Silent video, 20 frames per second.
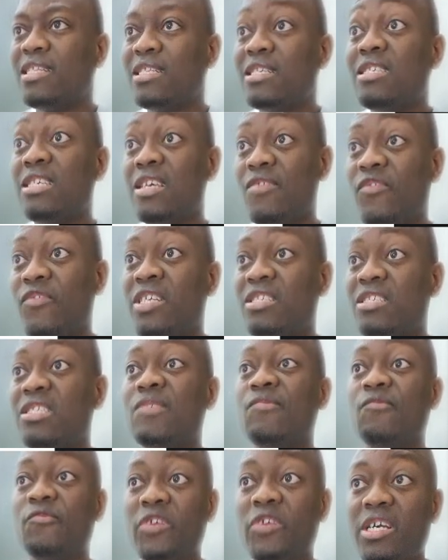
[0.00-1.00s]
this event
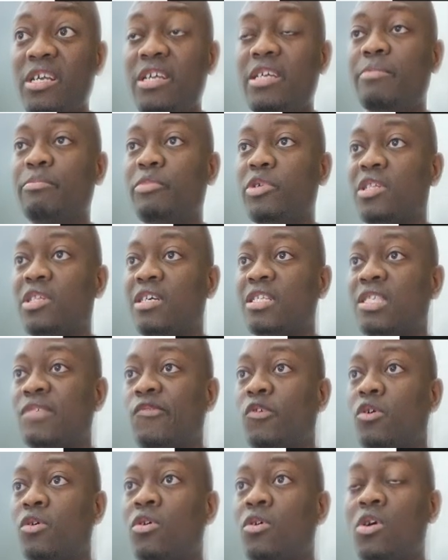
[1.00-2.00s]
is very important
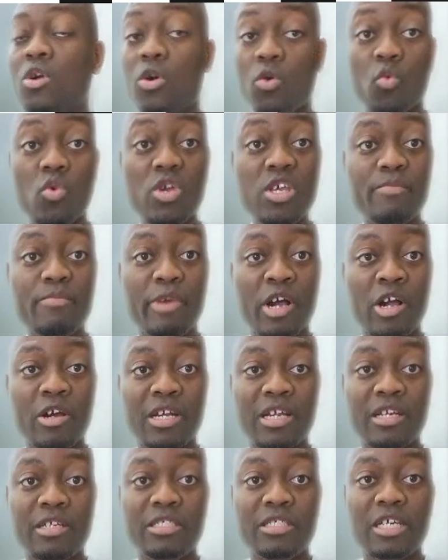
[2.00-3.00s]
for we
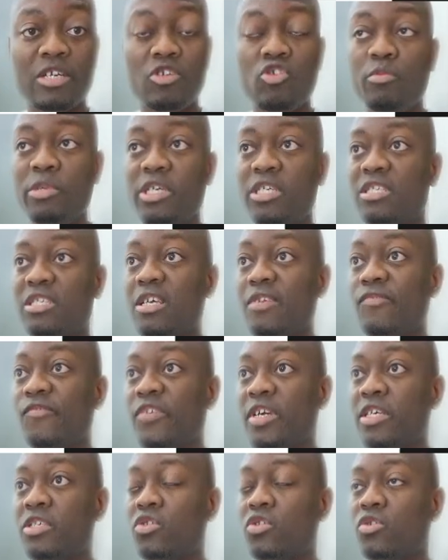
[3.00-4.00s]
Bionano Genomics
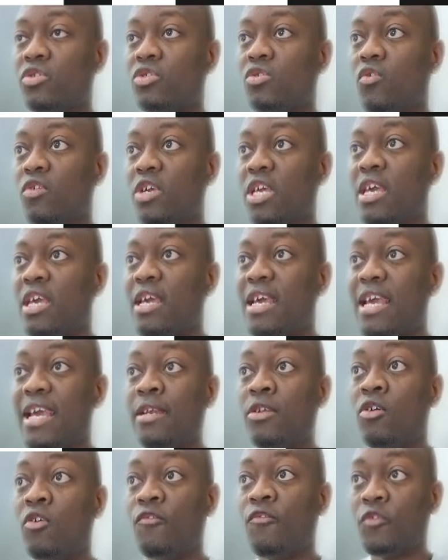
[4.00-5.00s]
investors, okay?
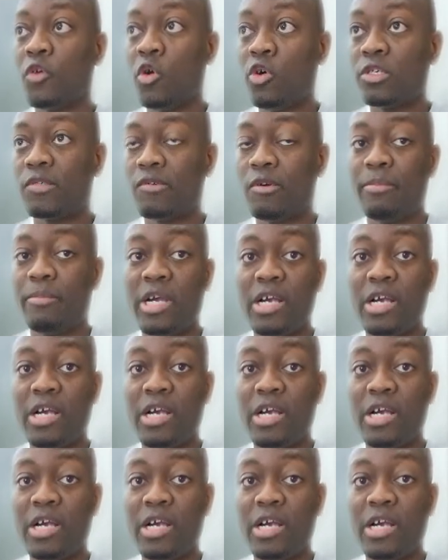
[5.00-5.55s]
And of course for